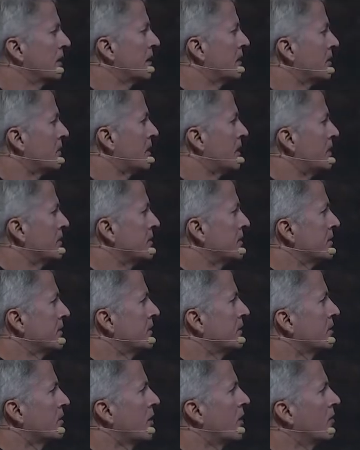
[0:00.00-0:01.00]
Leinwand
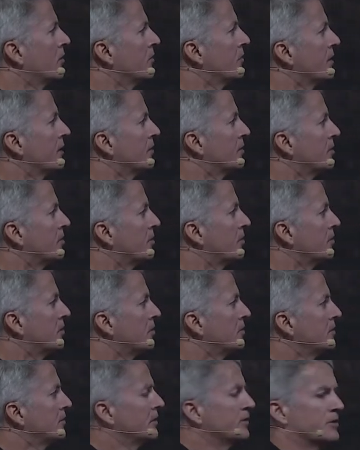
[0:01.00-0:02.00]
and Carl
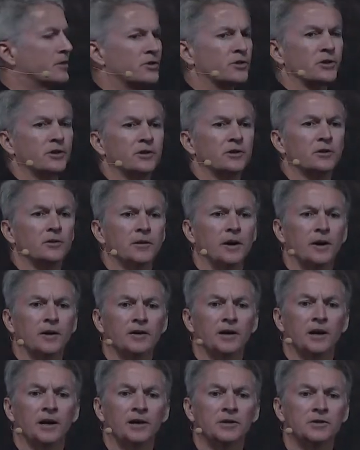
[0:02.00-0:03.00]
Vanderpol to show you how
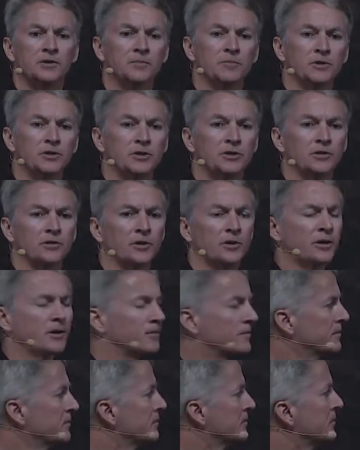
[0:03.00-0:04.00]
to add some machine learning.
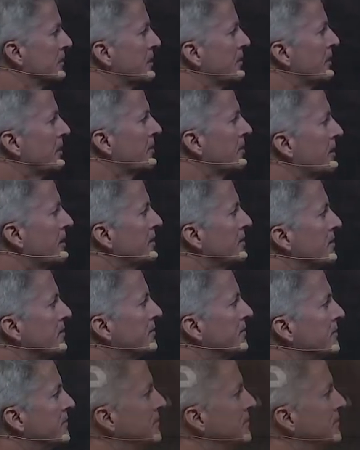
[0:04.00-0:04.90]
Come on up, guys.